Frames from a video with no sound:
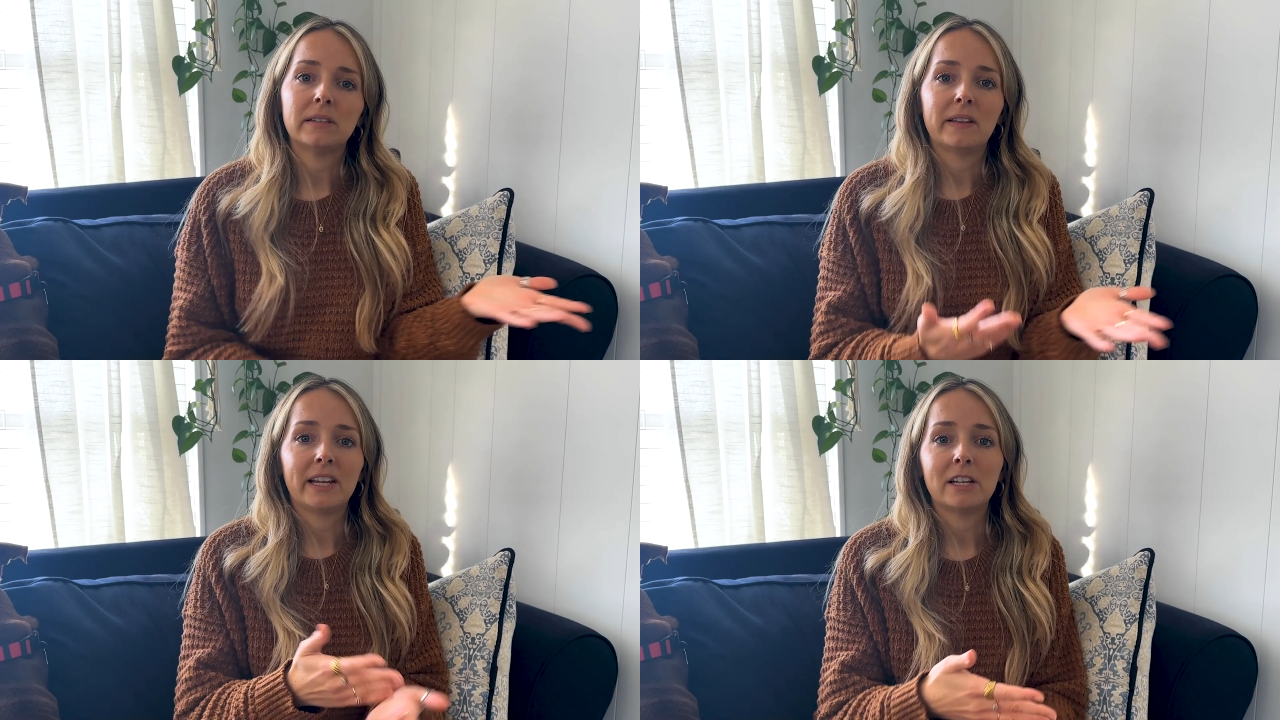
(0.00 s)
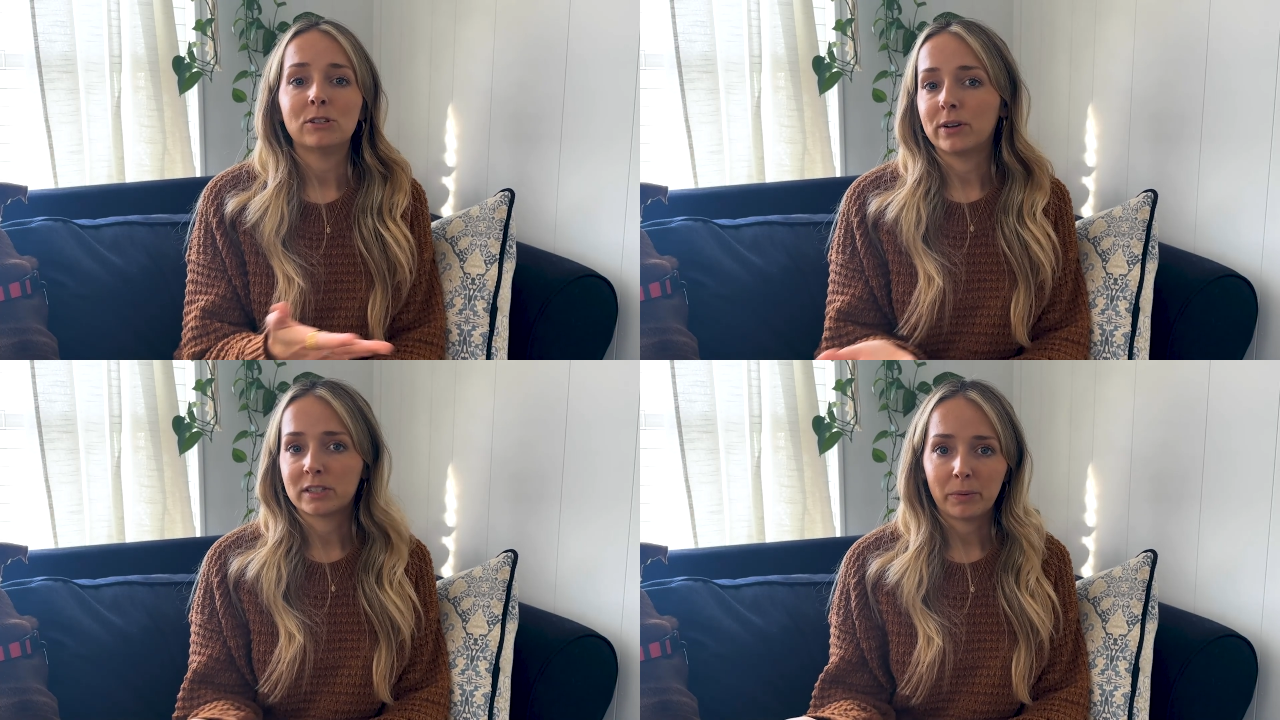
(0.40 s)
And then they get
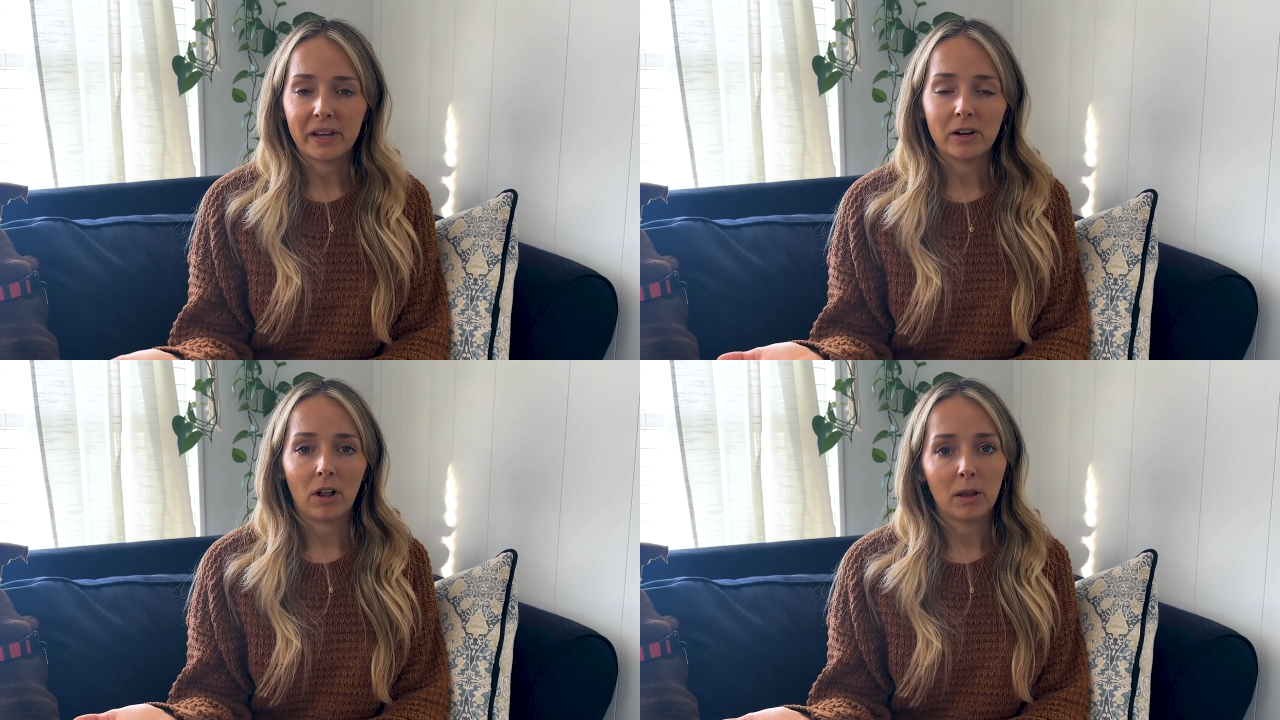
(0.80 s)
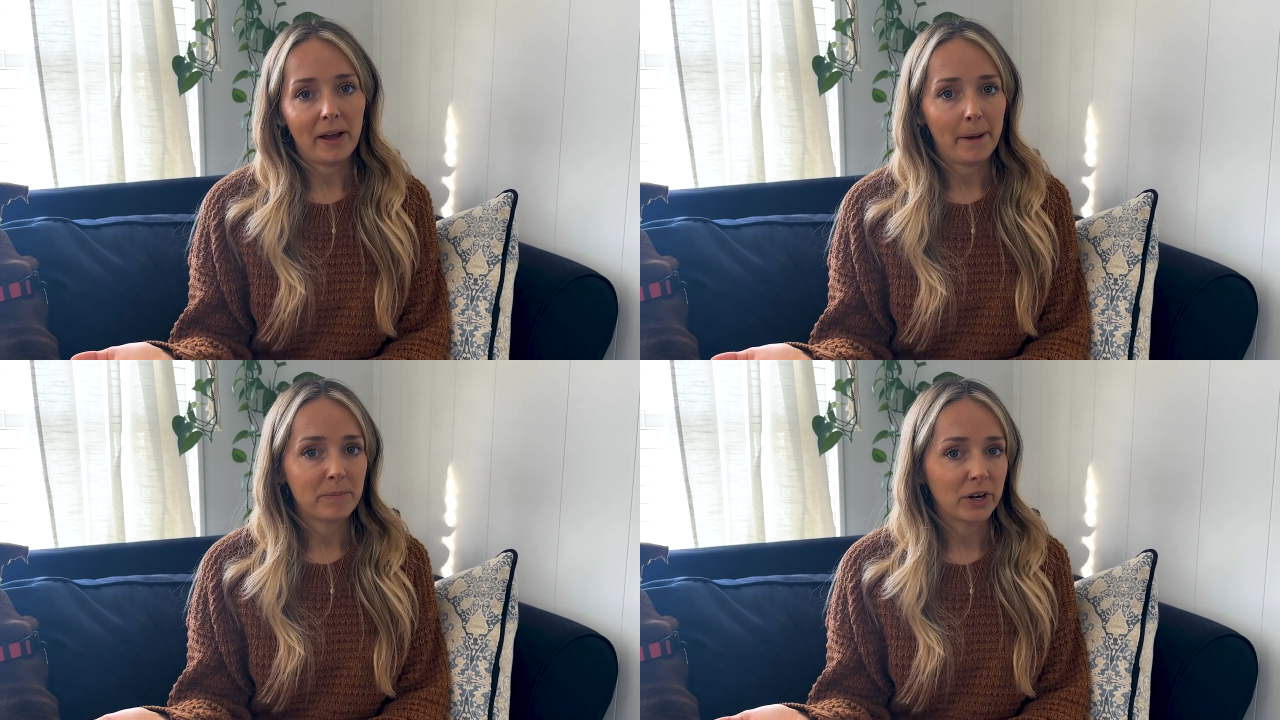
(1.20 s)
to explain all
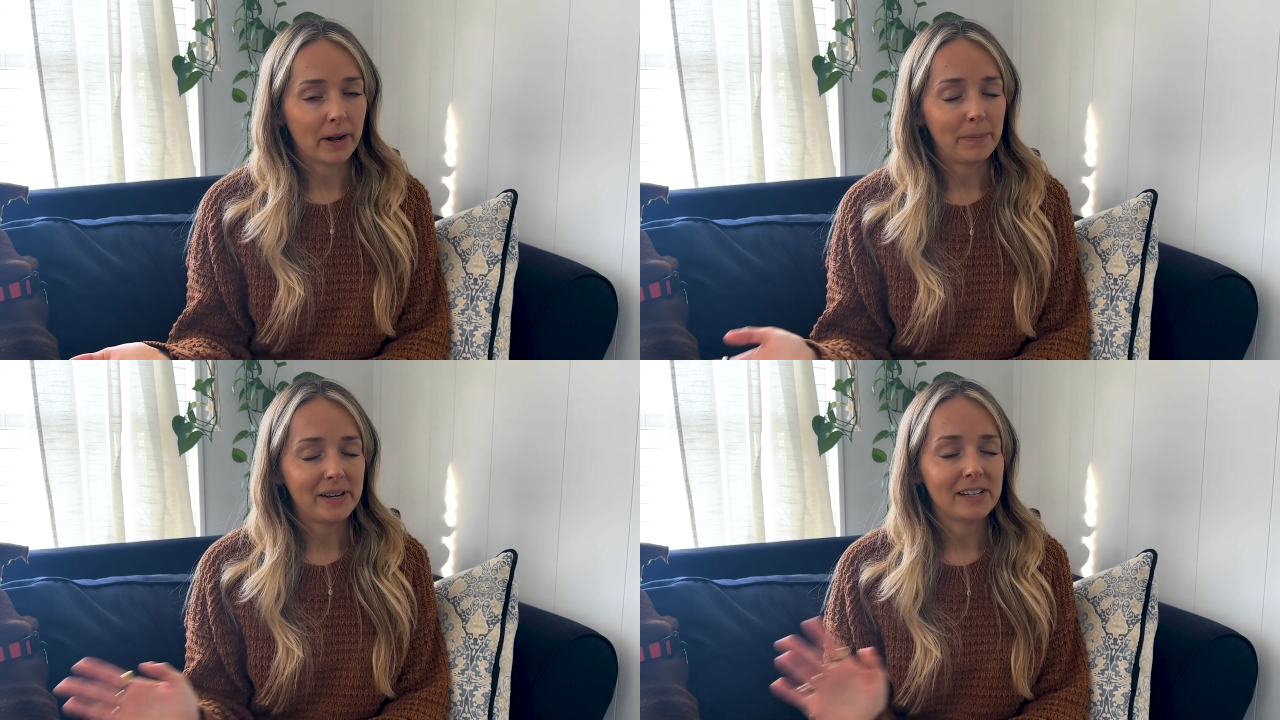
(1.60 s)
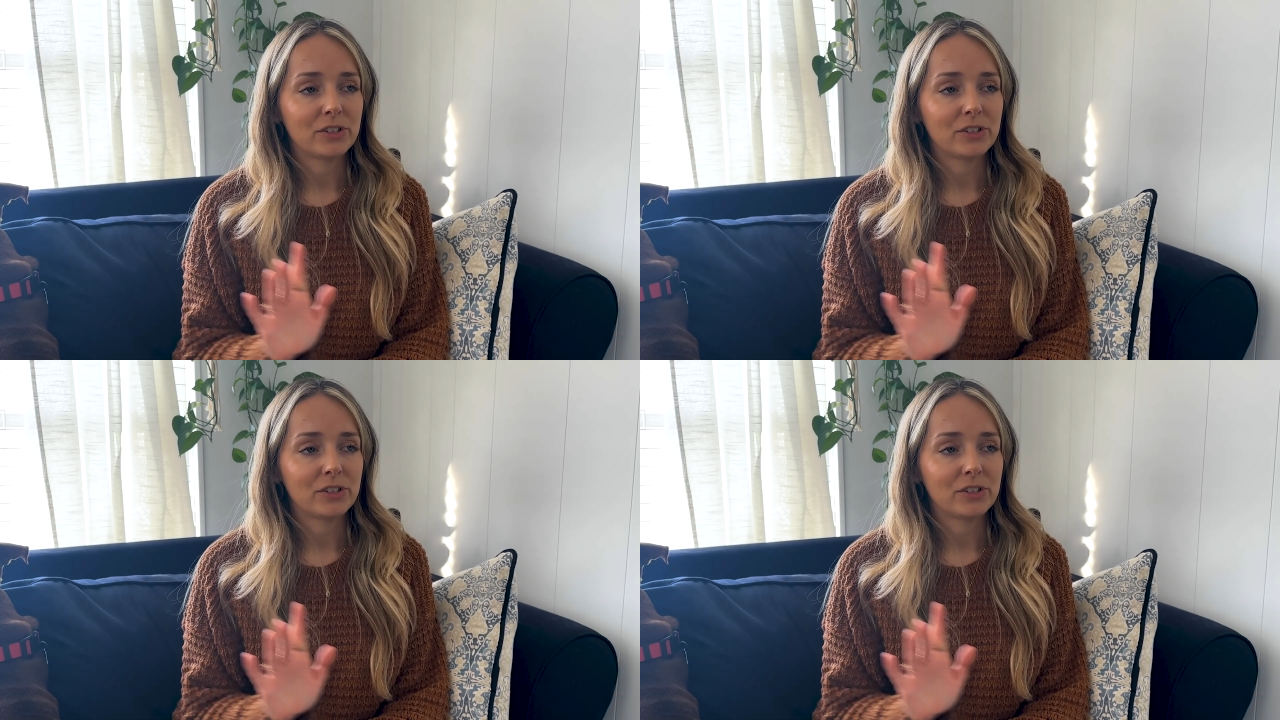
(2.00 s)
about your company.